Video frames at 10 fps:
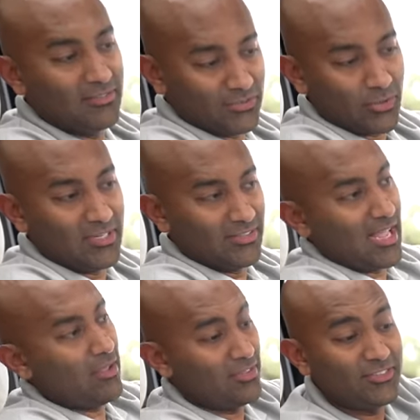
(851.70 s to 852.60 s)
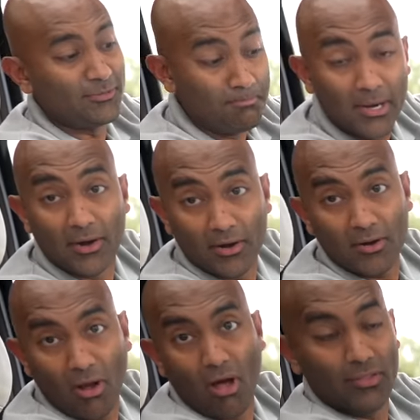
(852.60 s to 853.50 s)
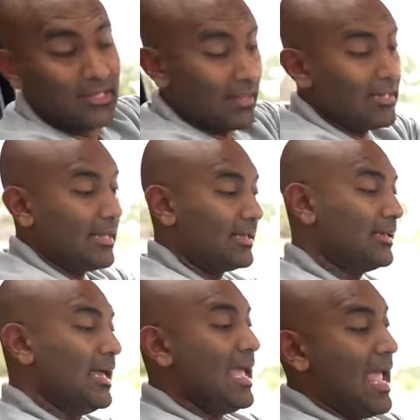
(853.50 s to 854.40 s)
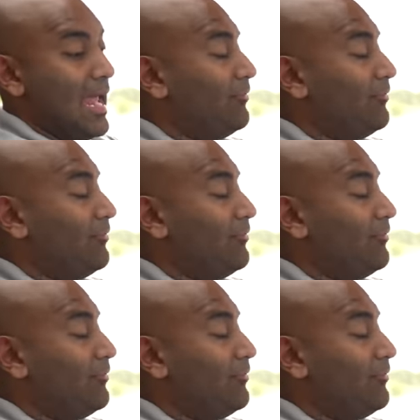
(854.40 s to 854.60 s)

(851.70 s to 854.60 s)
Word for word: screens now. This is bigger on the Lightning, and